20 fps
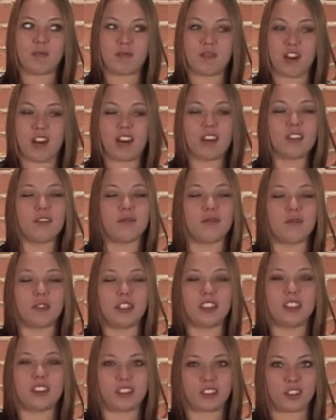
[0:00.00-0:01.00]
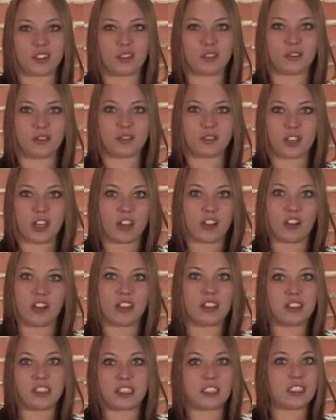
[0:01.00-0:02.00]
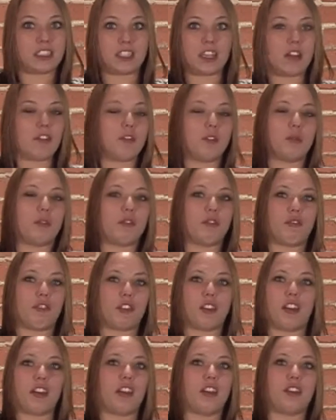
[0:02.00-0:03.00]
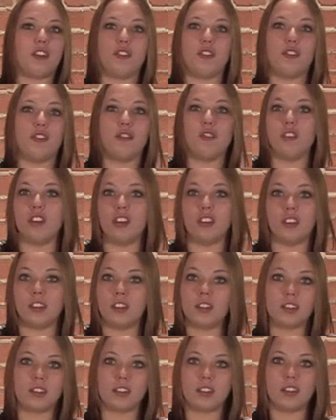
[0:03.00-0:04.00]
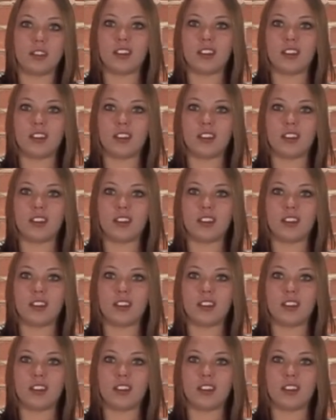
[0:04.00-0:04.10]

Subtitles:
proud of myself. I honestly never would have thought I could do this.